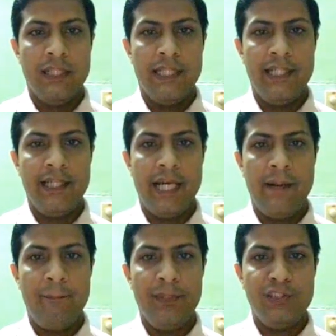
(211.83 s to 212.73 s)
in
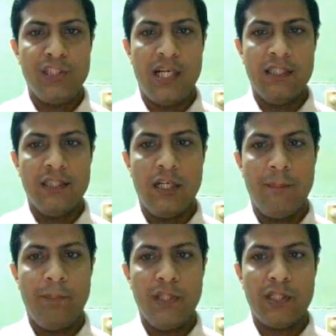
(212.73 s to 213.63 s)
NP chart
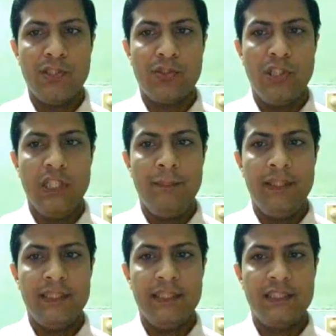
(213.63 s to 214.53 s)
upper control
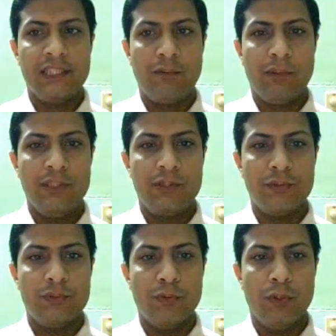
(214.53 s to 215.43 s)
limit is equal
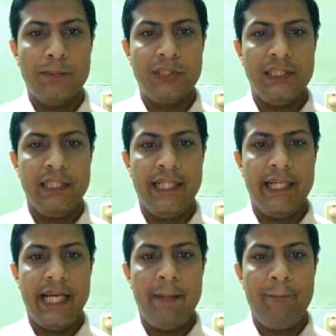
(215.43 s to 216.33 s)
to option
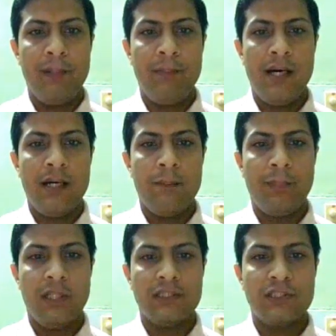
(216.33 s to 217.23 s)
A NP bar
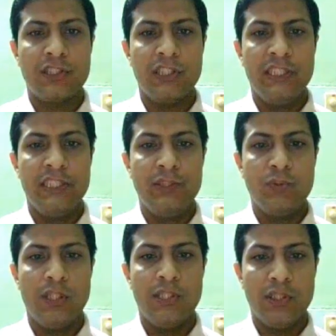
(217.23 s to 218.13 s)
plus 3
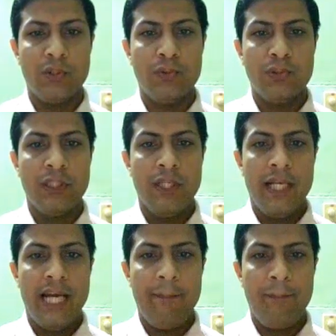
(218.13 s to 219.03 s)
into under root
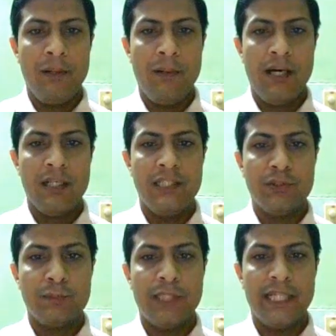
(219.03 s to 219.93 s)
NP bar
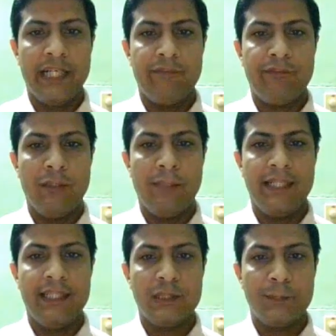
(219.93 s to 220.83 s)
into bracket 1
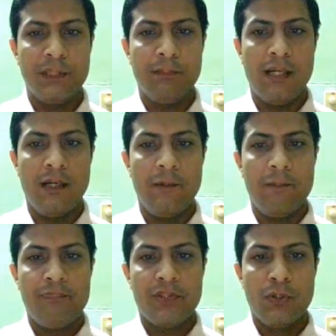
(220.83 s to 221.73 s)
minus P bar,
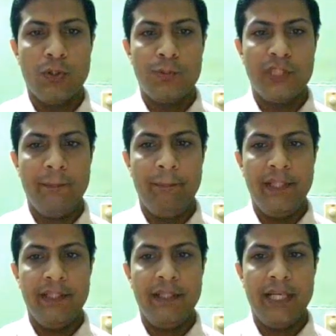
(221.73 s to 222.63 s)
option
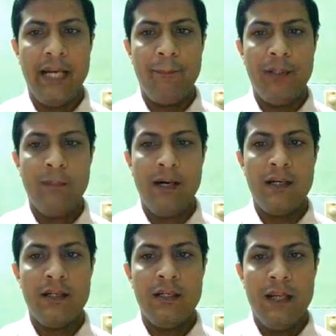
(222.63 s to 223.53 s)
B NP
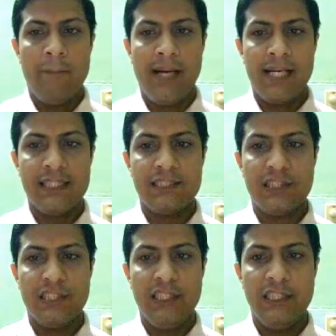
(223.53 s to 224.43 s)
bar minus
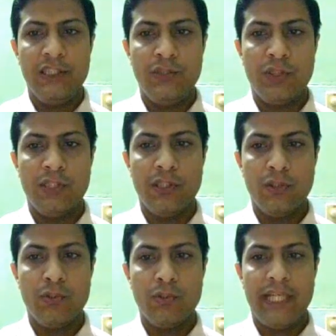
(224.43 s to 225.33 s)
3 into under
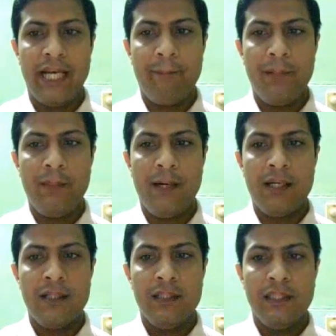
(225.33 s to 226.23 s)
root NP
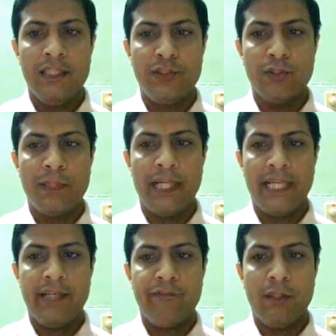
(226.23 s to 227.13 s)
bar into
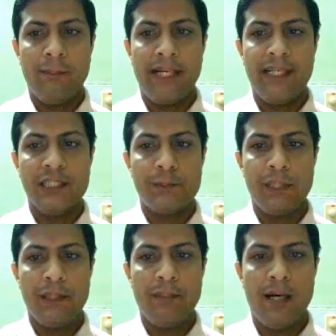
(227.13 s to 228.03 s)
bracket 1 minus
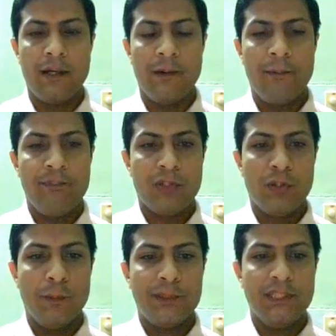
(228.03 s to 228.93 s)
P bar,
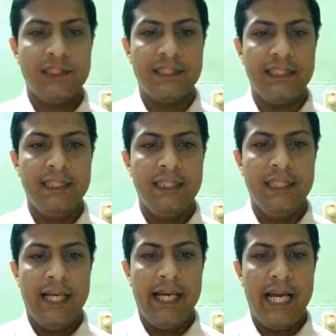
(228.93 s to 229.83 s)
option C
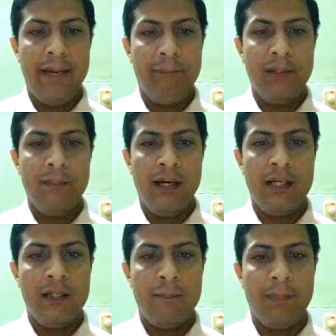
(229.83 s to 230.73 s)
NP
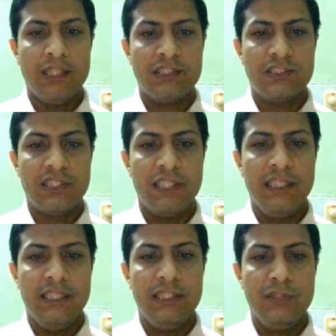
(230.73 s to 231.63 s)
bar plus
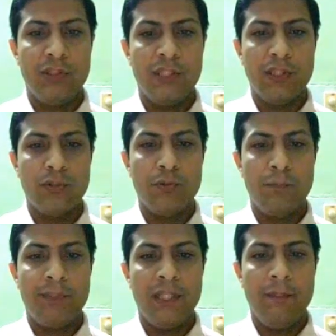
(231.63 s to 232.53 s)
3 into under root
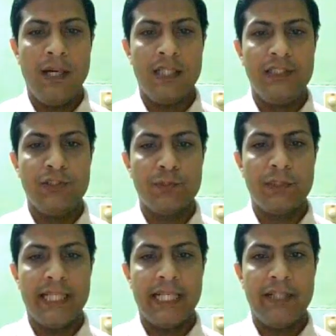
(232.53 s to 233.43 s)
P bar into
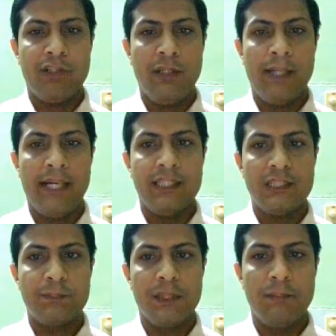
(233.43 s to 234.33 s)
bracket 1 minus
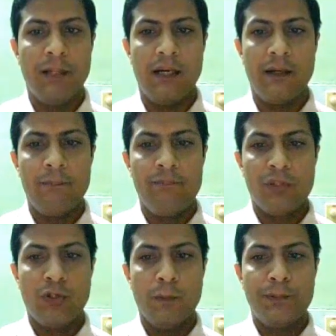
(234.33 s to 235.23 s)
P bar,
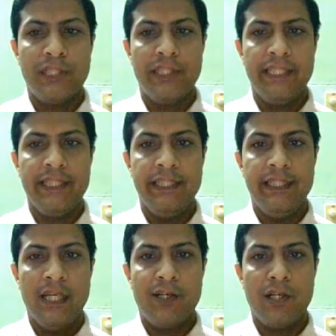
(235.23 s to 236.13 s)
option D
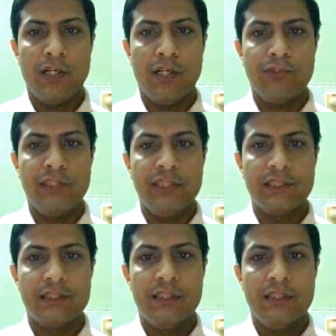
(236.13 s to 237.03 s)
none of
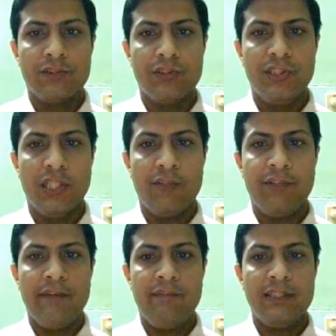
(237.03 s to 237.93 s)
these. So here we
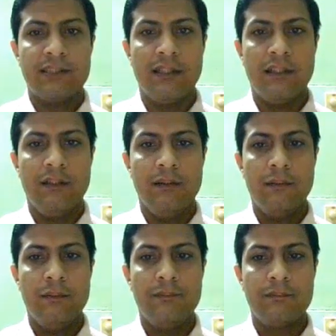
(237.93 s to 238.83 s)
have answer
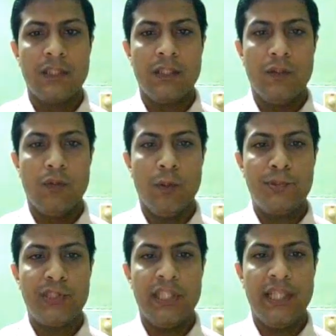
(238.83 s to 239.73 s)
option